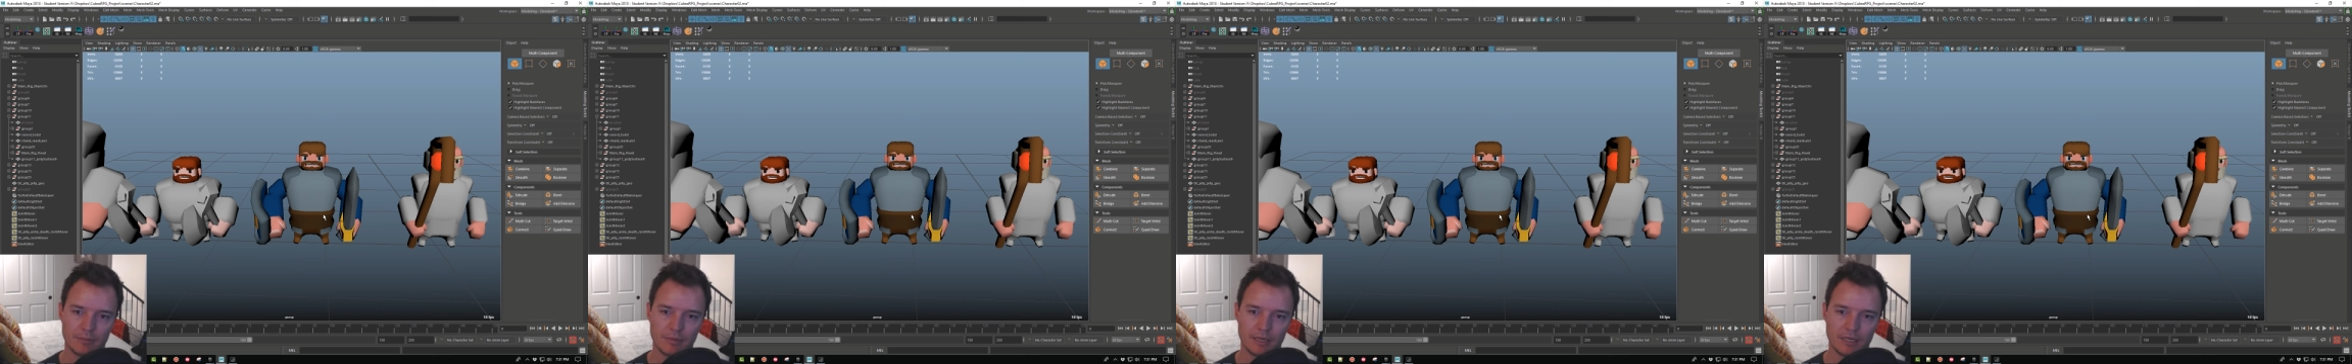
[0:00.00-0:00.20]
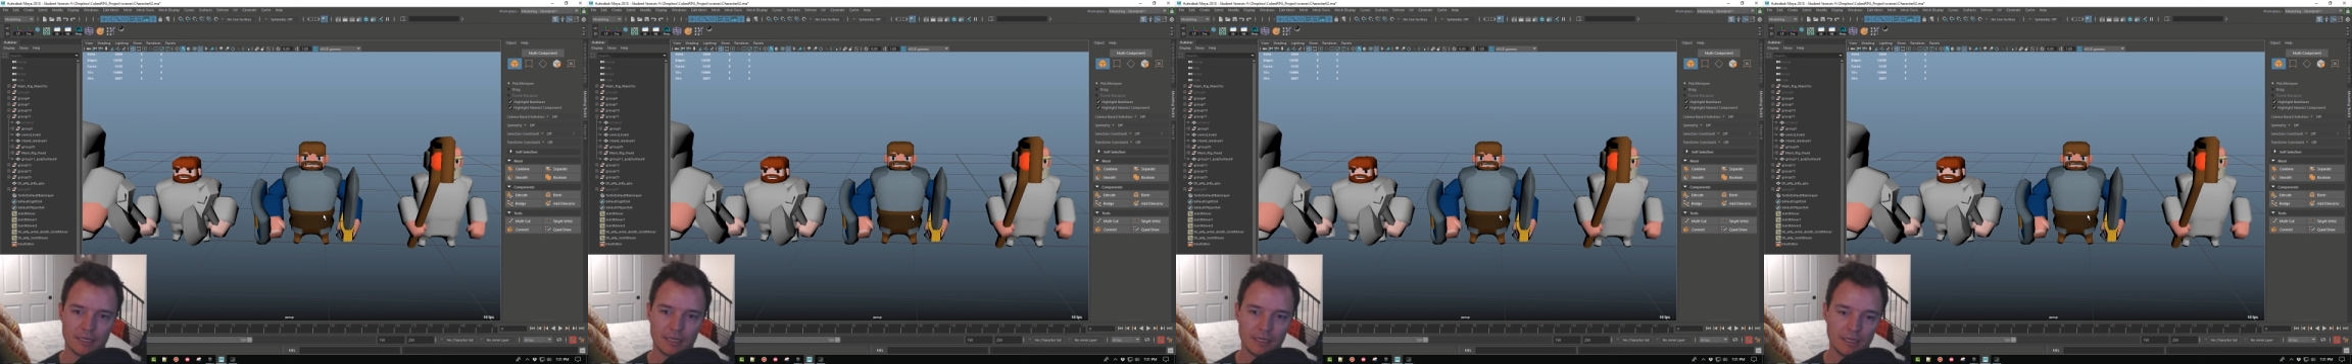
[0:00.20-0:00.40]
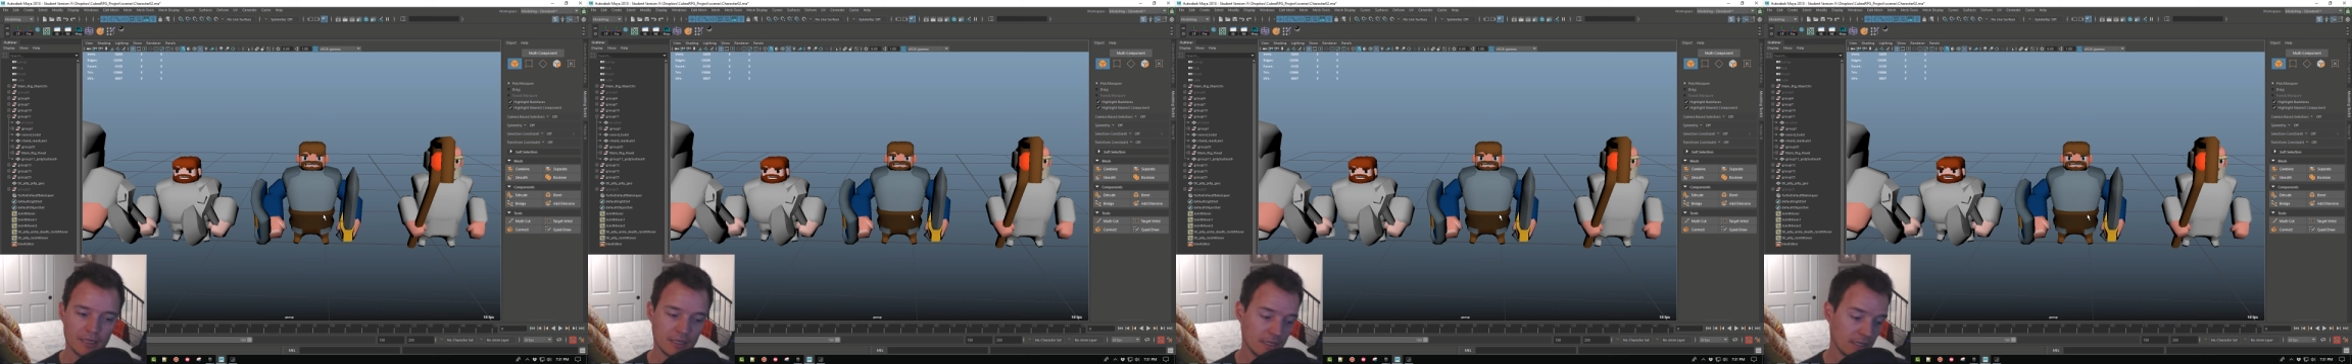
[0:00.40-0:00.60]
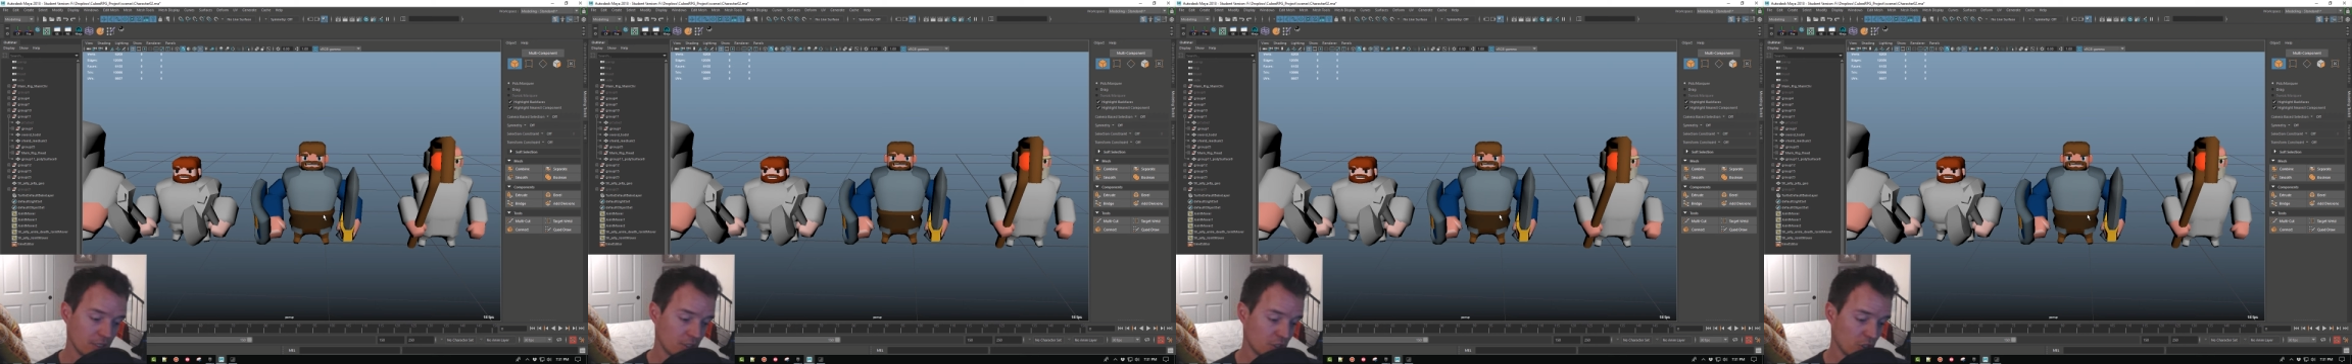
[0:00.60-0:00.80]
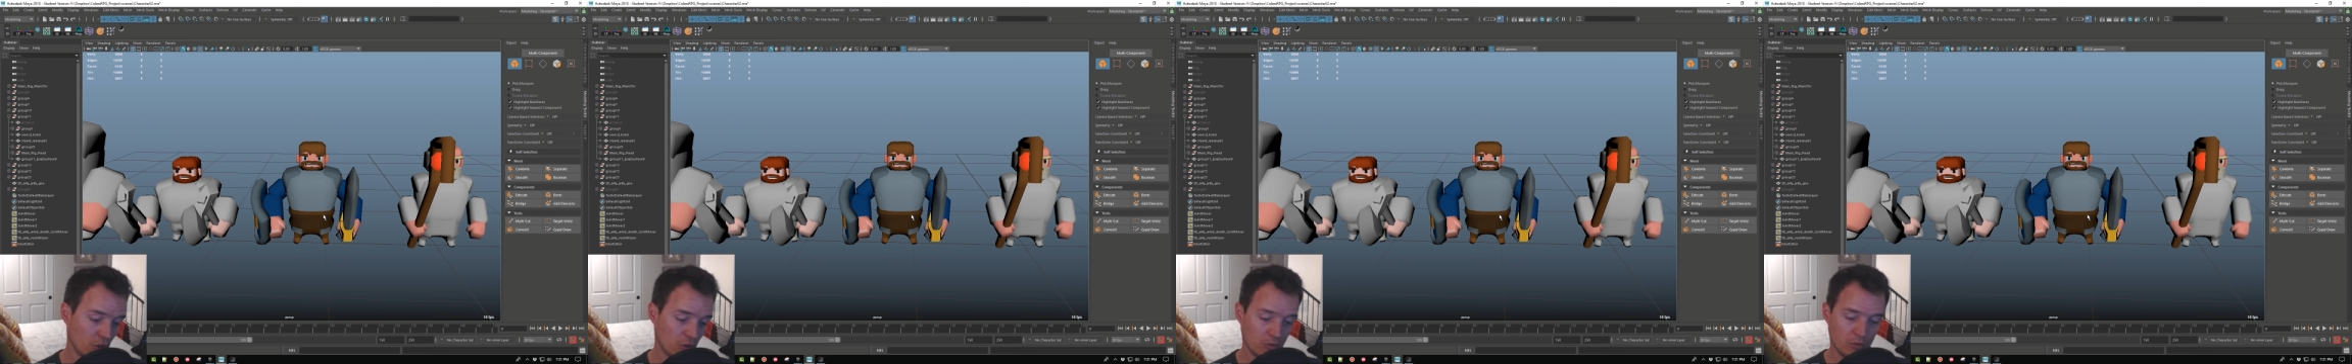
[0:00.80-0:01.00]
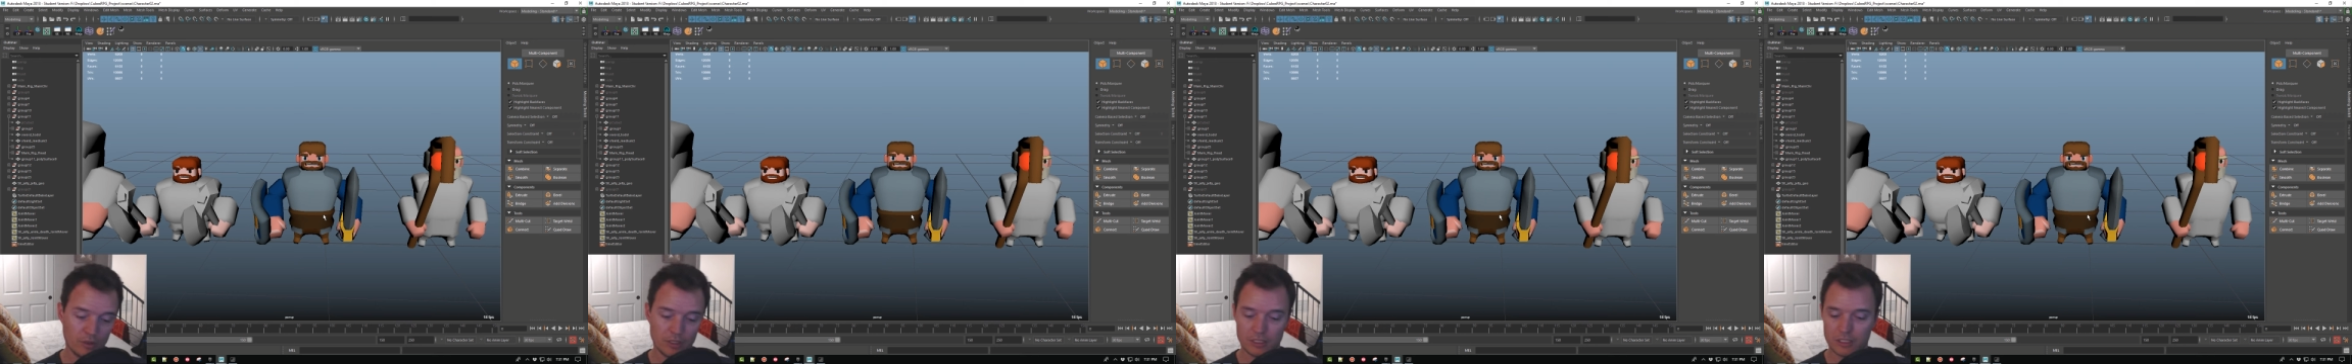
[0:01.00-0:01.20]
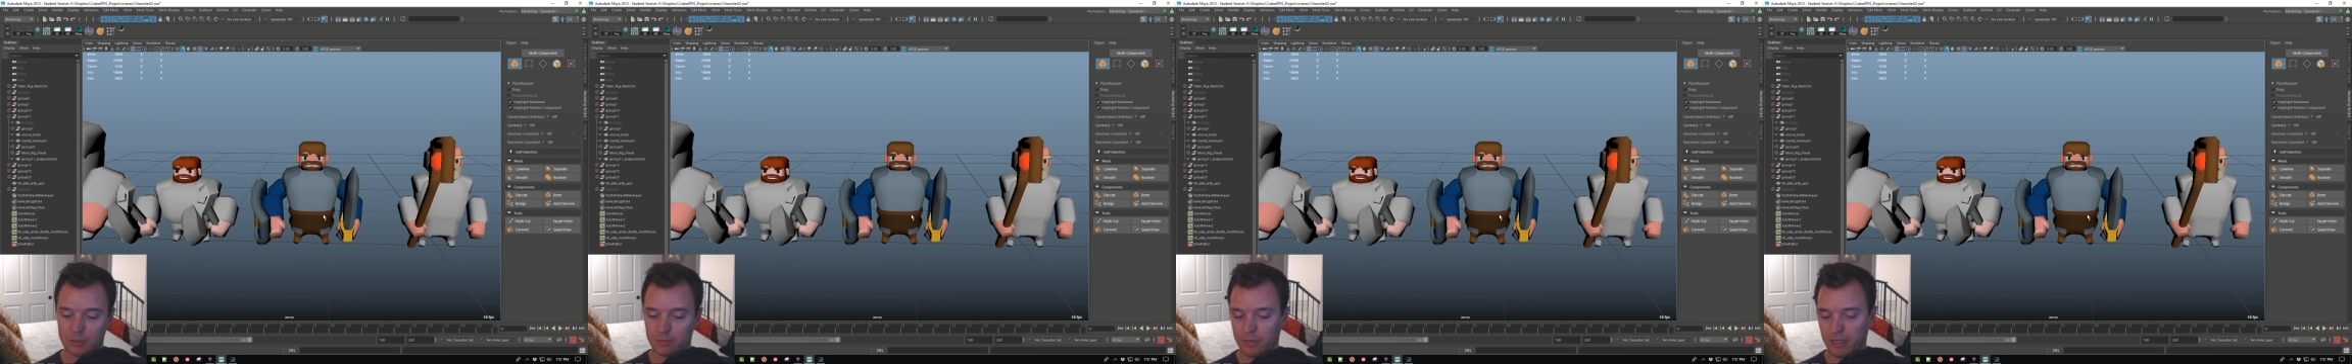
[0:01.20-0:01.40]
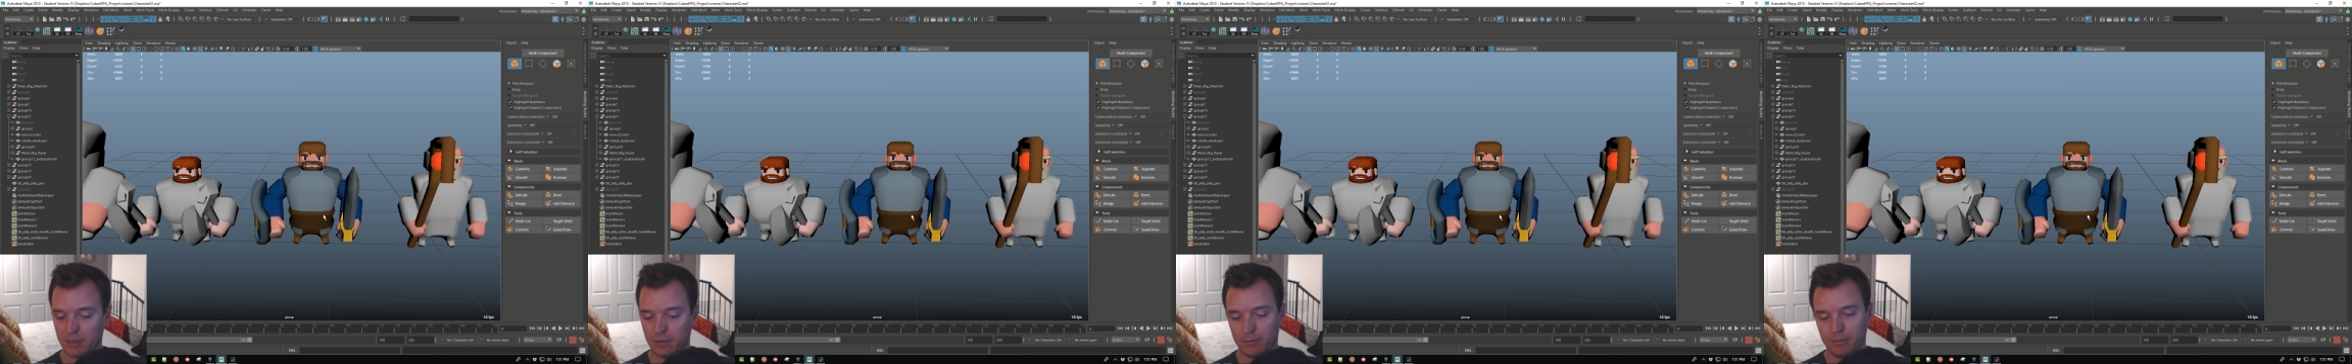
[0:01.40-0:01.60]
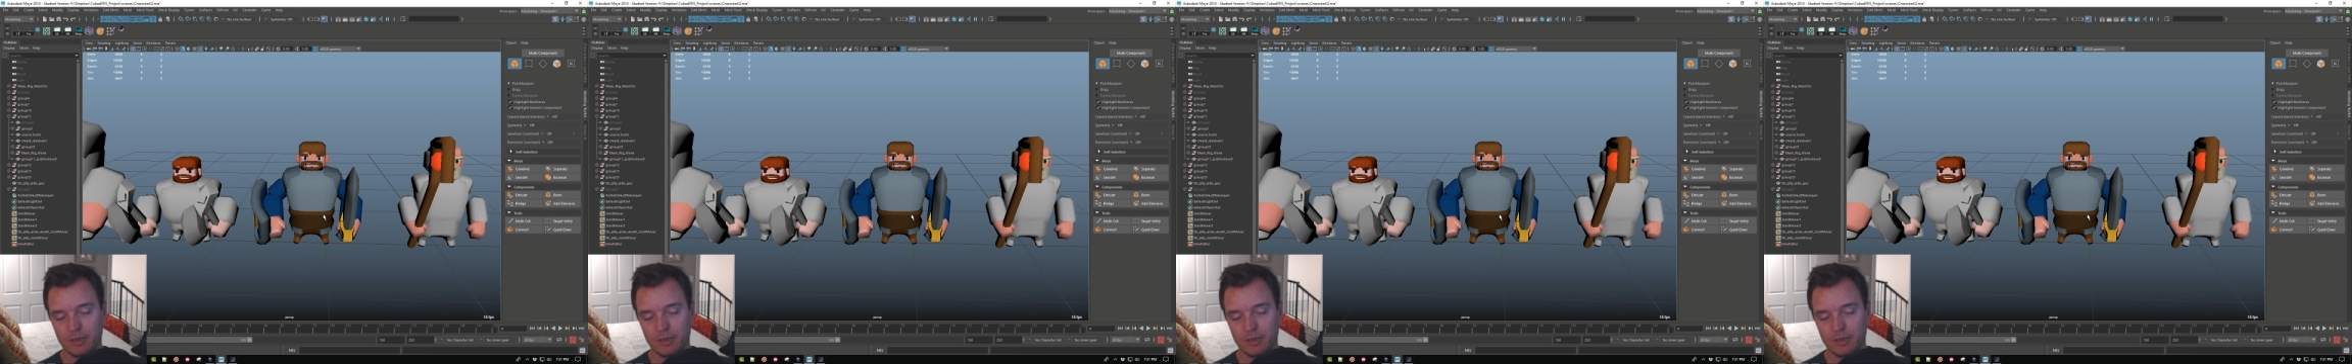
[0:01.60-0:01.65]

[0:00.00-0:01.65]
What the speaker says: But so this has been